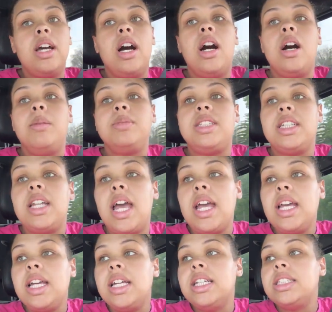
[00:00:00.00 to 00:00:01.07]
Um,
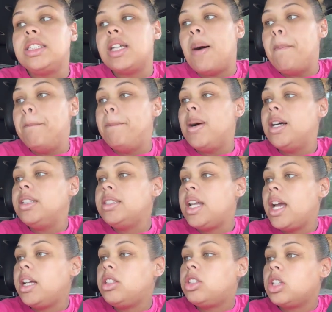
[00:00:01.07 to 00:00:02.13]
today is
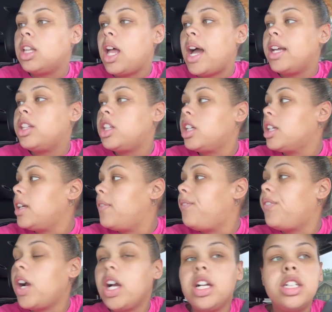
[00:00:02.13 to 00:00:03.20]
Monday, July
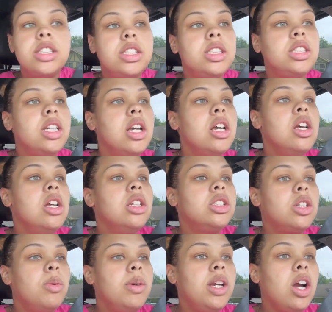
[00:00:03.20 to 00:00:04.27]
31st.
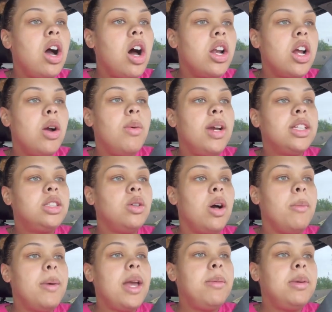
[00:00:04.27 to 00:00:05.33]
So we are on our way to a
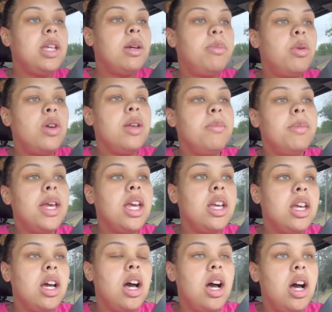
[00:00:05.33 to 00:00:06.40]
baby
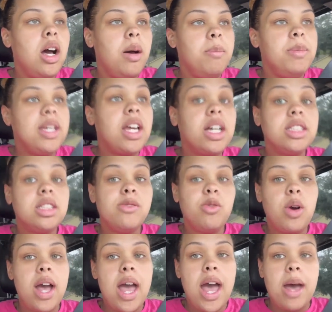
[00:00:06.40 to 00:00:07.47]
appointment um, because of
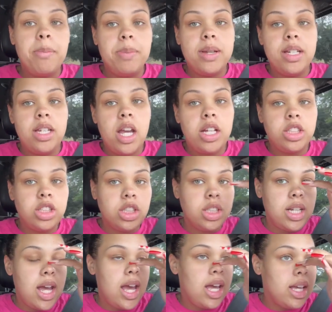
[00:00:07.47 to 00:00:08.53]
what happened
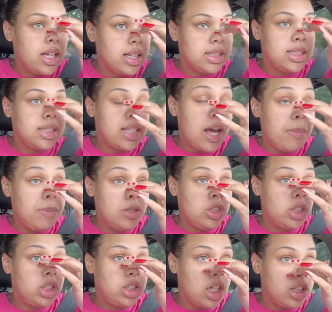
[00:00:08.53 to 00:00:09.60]
yesterday, because this happened
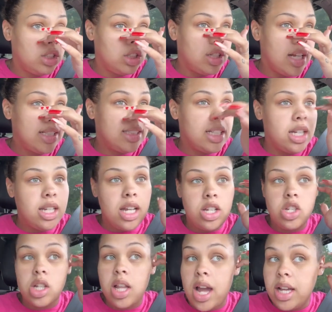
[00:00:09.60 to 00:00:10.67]
just yesterday, Sunday,
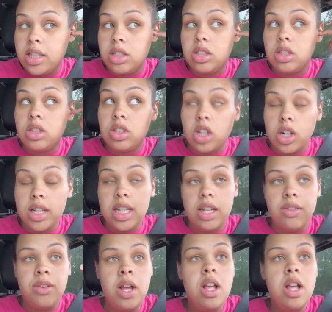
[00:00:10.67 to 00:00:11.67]
July 30th.